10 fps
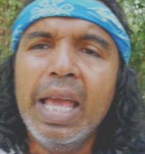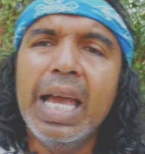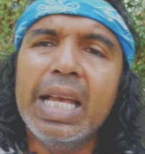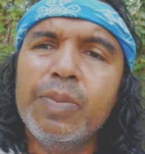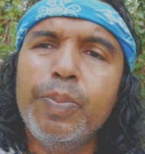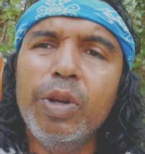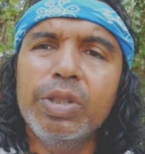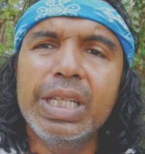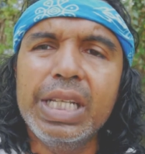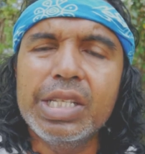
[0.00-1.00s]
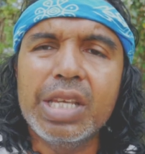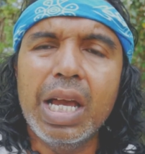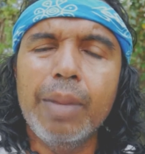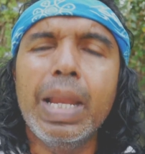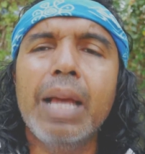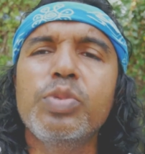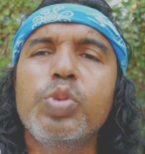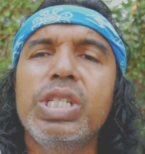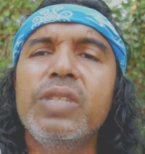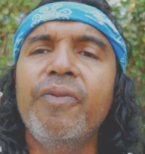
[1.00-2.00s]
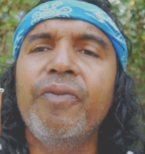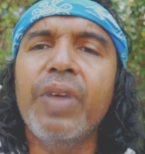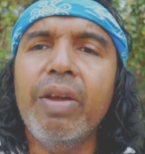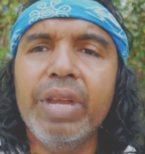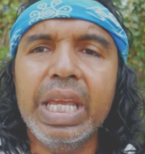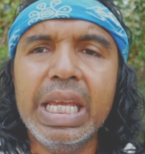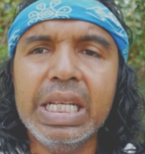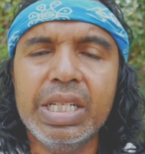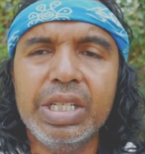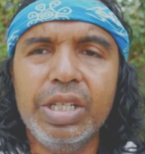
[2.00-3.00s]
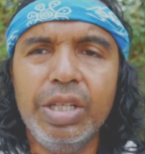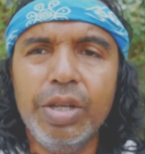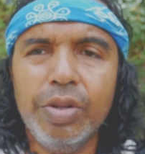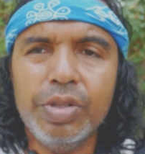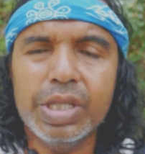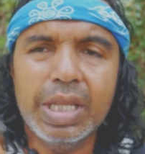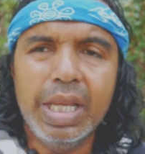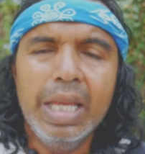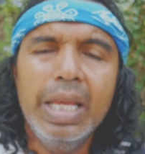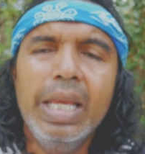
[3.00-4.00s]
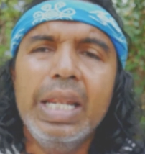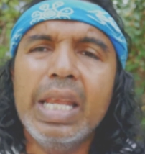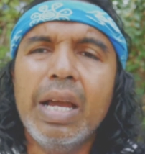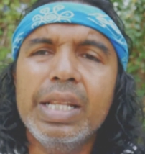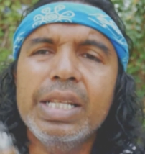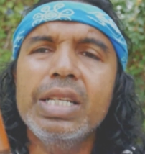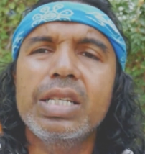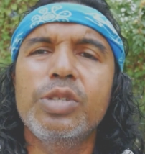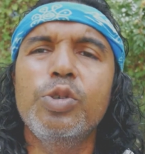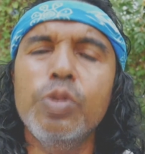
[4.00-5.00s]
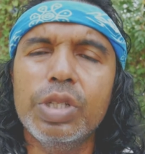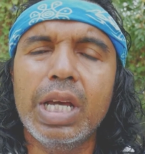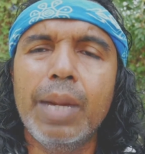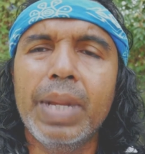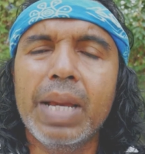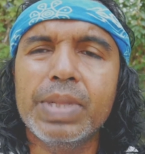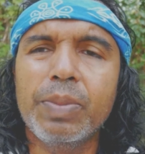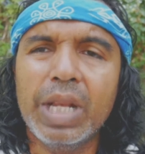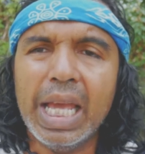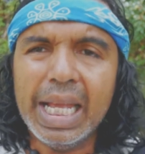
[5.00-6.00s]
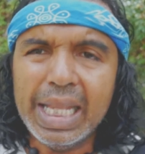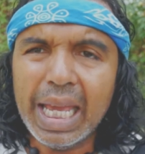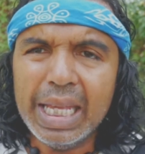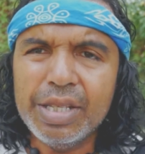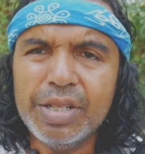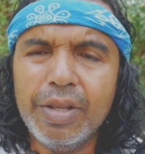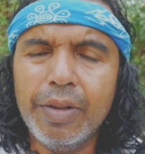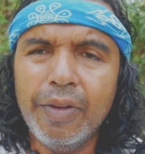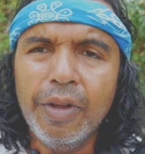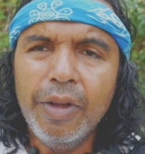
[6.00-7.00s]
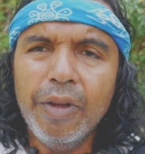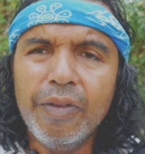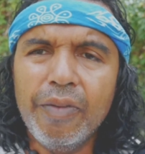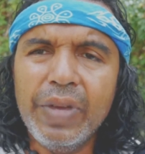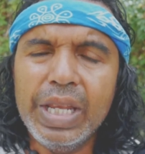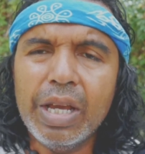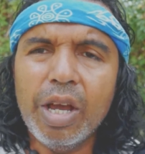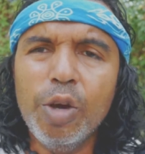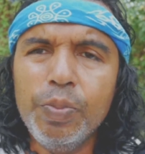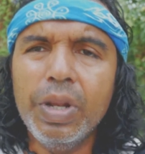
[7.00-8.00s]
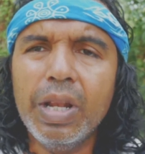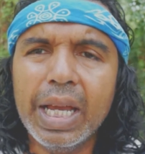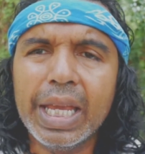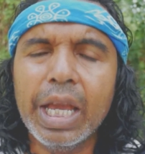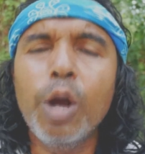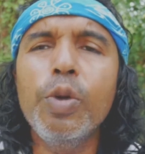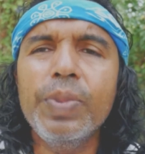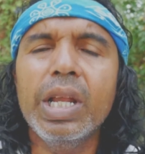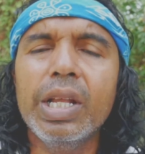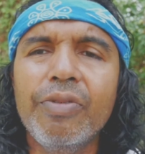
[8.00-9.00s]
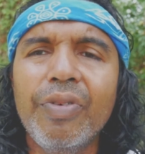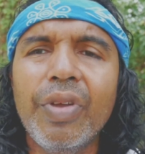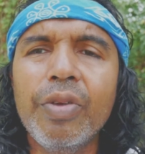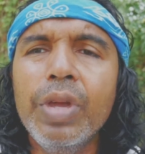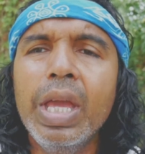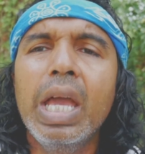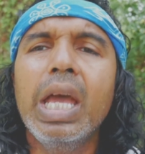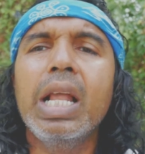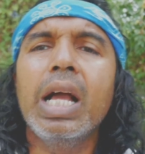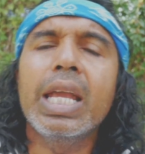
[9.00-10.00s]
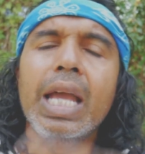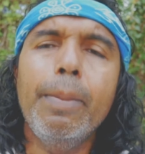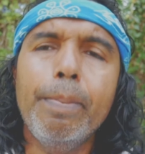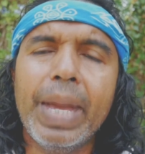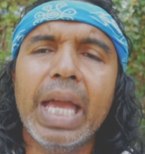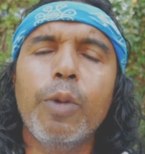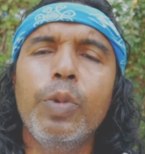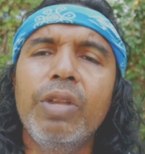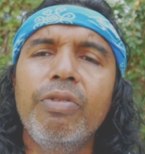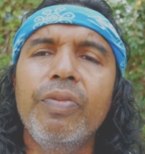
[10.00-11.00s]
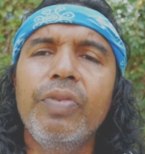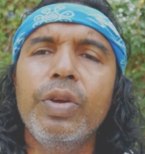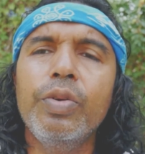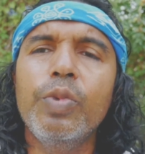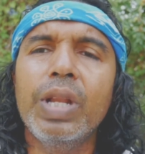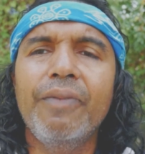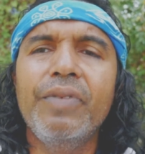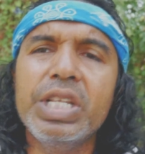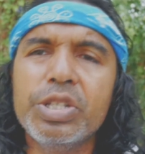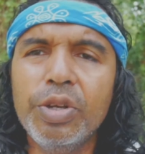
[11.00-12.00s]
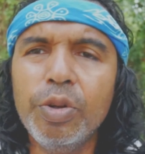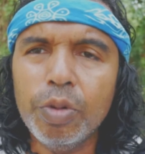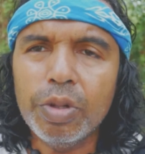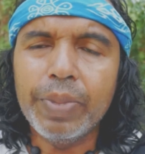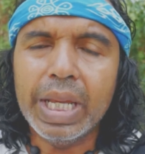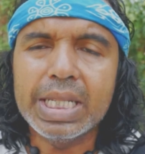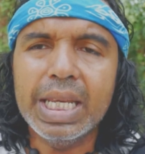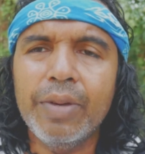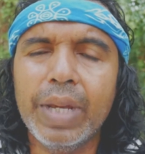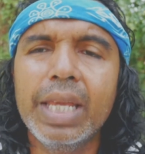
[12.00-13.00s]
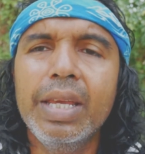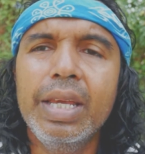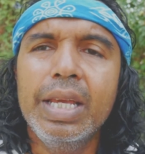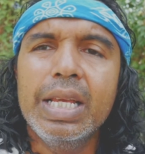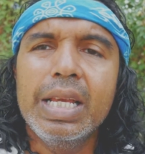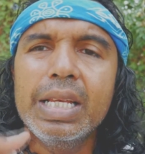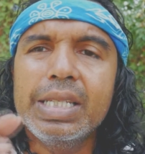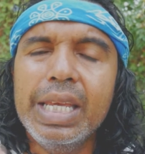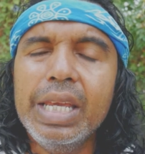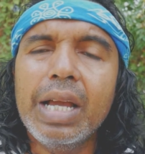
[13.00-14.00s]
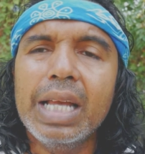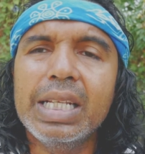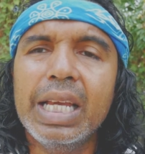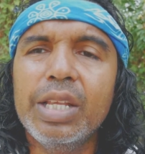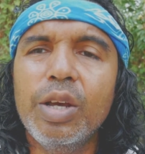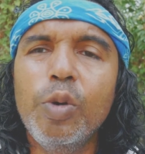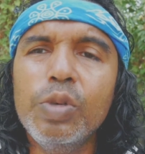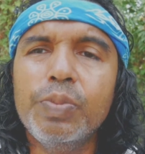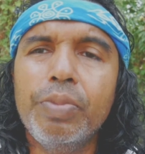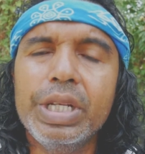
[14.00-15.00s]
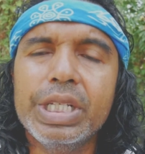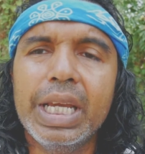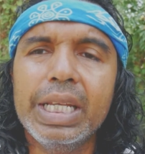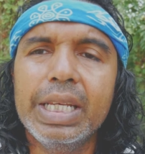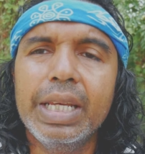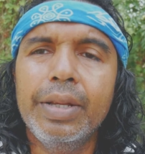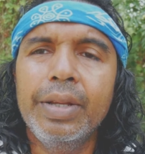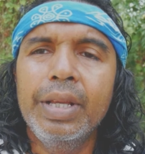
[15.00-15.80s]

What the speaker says: has built-in time lapse, which is very easy to use. Now I did a short time lapse. I'm going to add that into the video. Hope you like it. I hope you like the review, and I'll come back when I finish doing all the bits. Anyway, see you guys later. Always appreciate it,